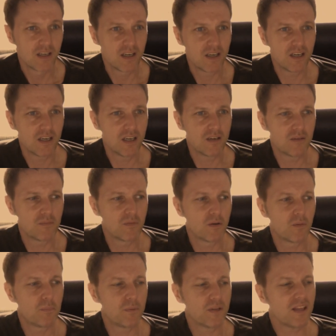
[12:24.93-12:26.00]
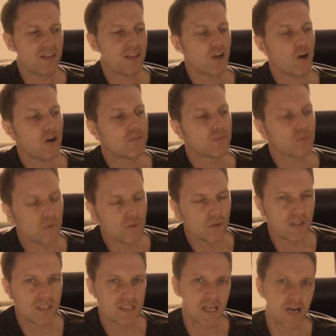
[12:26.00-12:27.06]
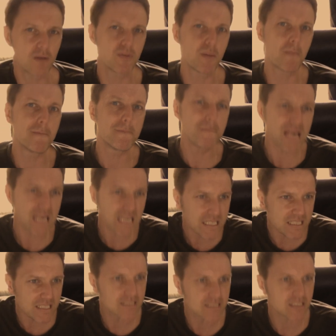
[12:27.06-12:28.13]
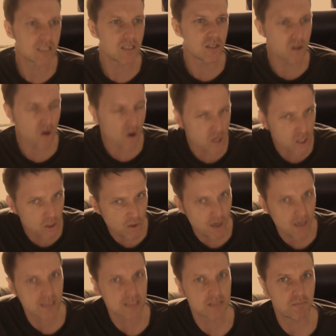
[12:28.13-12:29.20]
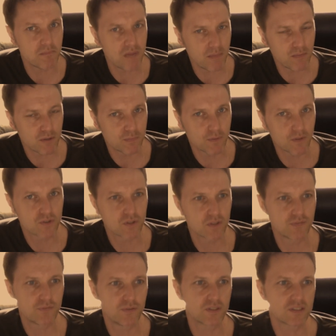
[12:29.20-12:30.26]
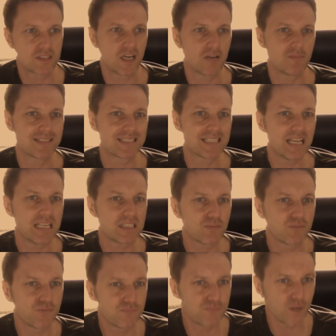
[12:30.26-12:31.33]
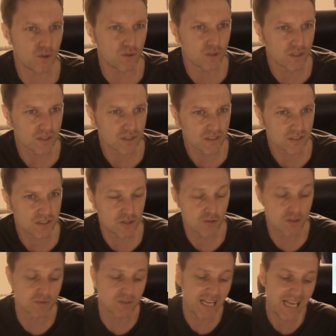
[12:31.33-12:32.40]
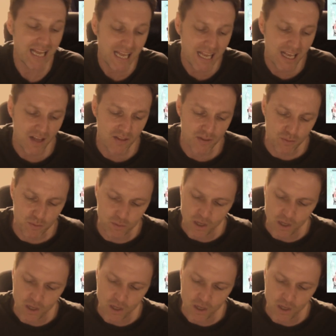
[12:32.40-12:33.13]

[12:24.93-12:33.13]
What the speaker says: But I think overall on this album, the melodies are not quite as memorable as on the first album. It's less focused. You can hear the